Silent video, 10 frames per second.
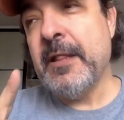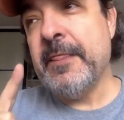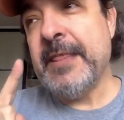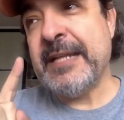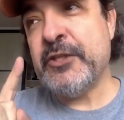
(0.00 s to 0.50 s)

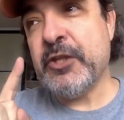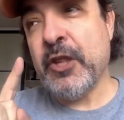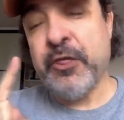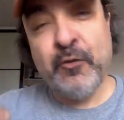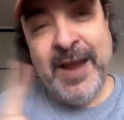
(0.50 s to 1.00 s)
that's
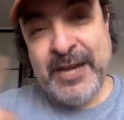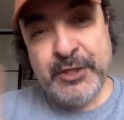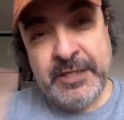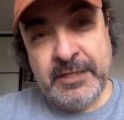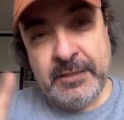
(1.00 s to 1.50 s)

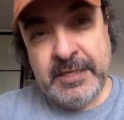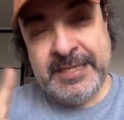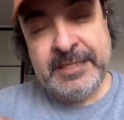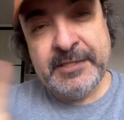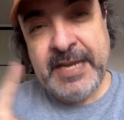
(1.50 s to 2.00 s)
thrashing in
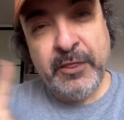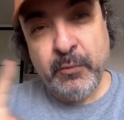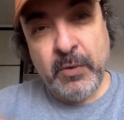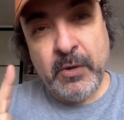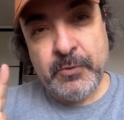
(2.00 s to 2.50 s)
its death
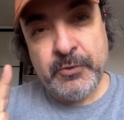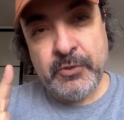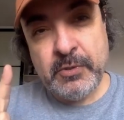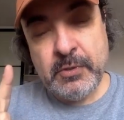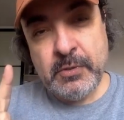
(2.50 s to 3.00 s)

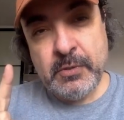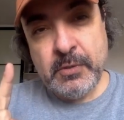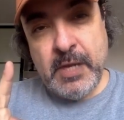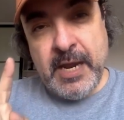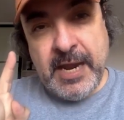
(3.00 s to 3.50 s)
throes
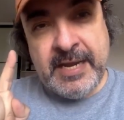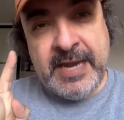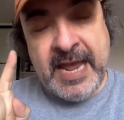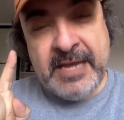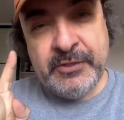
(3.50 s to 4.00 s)
and
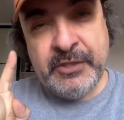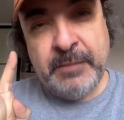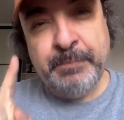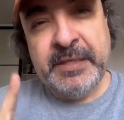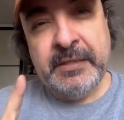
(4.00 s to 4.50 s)
has the
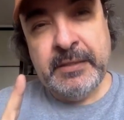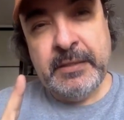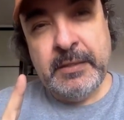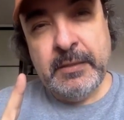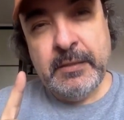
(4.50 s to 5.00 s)

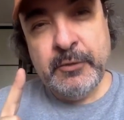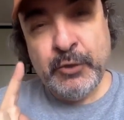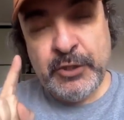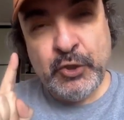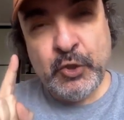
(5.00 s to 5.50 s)
ability to
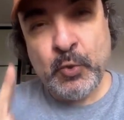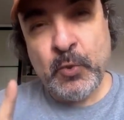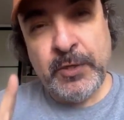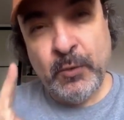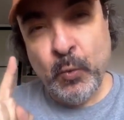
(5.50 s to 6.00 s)

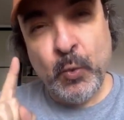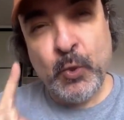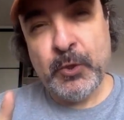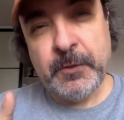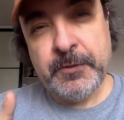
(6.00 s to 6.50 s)
destroy the
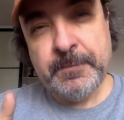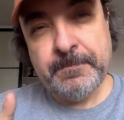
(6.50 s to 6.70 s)
world.